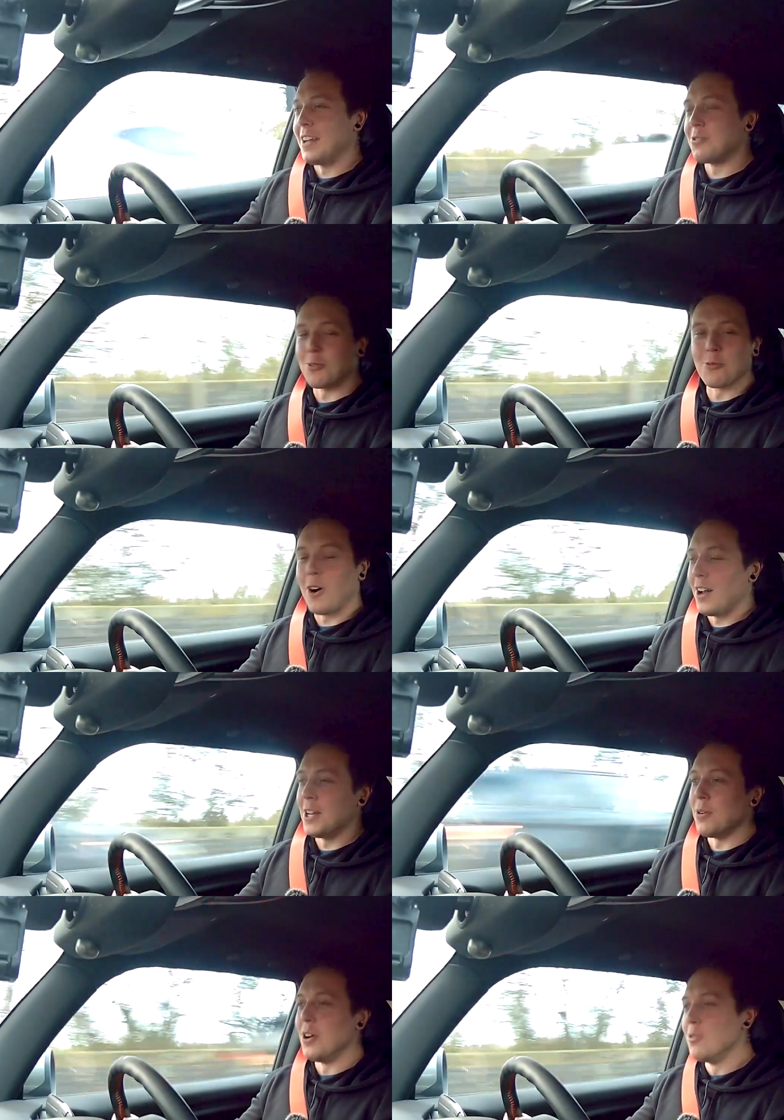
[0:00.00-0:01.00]
into a right
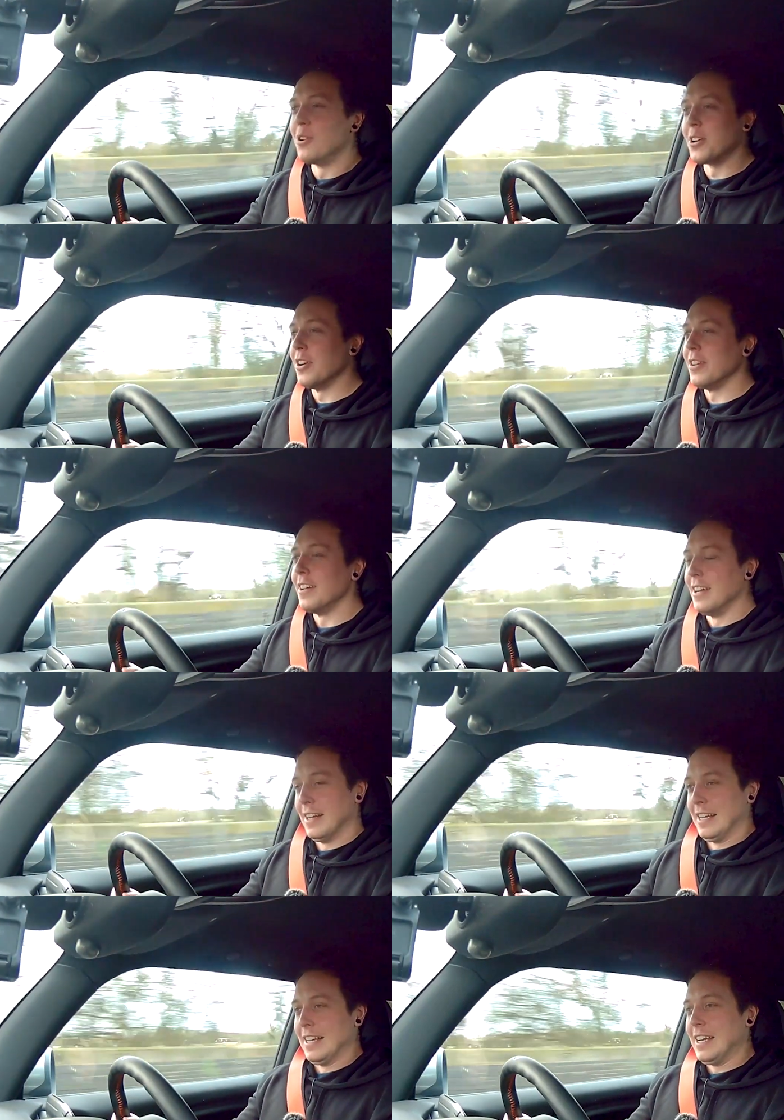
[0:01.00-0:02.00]
little hooligan.
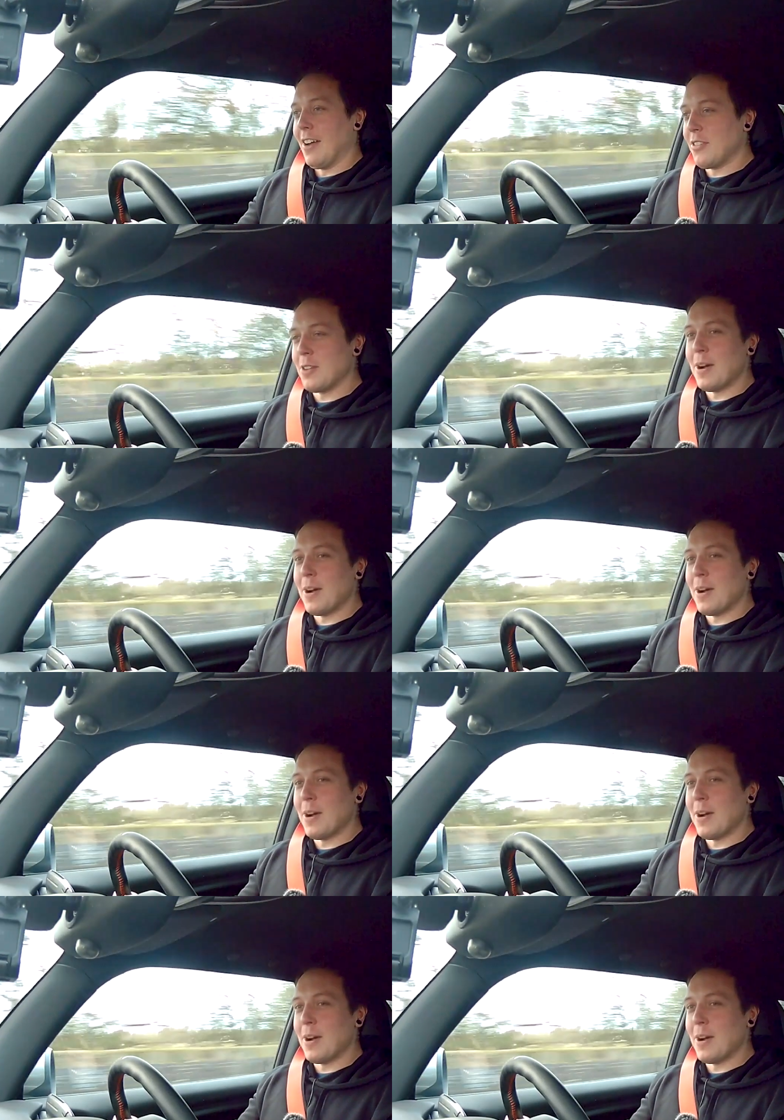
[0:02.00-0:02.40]
Everything